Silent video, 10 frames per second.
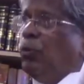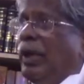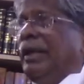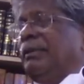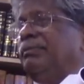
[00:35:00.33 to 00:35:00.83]

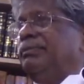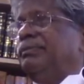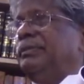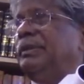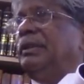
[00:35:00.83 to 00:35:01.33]
when
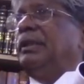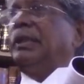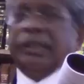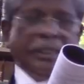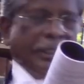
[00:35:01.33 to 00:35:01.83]

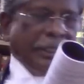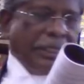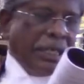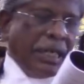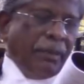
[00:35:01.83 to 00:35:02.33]

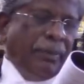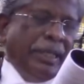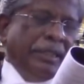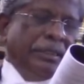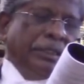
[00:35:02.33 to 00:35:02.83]
regard
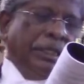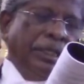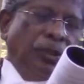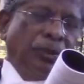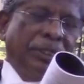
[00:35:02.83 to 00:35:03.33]
being
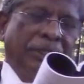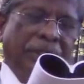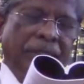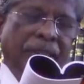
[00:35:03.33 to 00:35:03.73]
heard to the